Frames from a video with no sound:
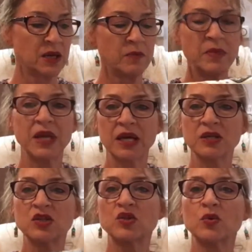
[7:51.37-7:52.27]
making
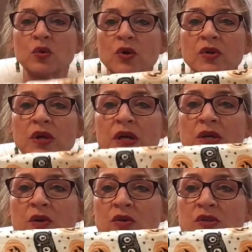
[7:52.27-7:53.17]
sure that
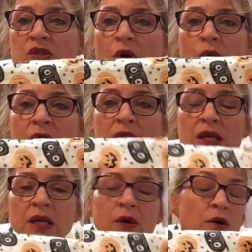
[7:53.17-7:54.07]
you're sewing,
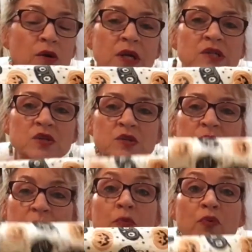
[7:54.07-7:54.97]
or excuse
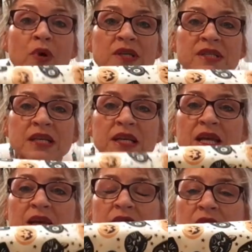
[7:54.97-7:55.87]
me, pressing
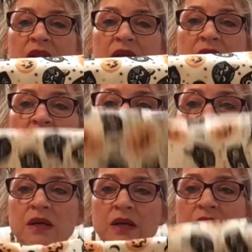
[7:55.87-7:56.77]
evenly.
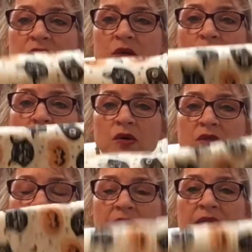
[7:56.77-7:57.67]
So it looks
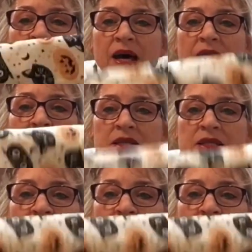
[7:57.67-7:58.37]
like that.